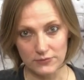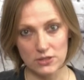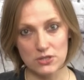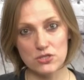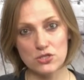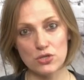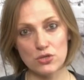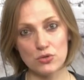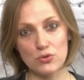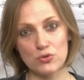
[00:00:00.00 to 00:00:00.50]

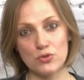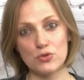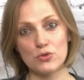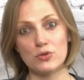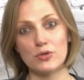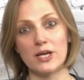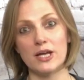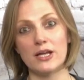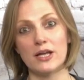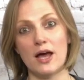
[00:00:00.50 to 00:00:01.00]
so you
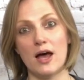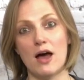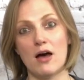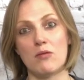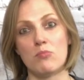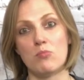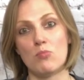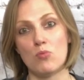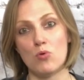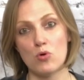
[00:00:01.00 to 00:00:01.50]
can
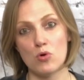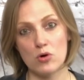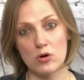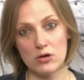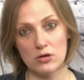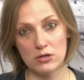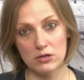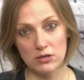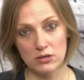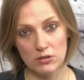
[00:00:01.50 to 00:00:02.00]
have
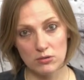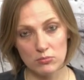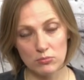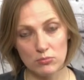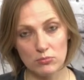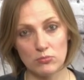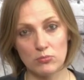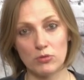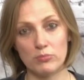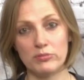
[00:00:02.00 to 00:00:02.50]
more
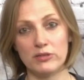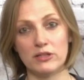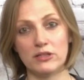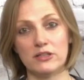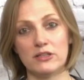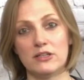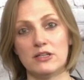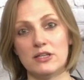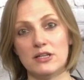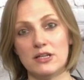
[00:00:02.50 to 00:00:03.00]

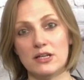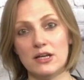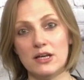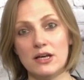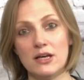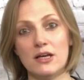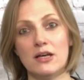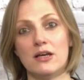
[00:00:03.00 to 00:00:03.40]
mobility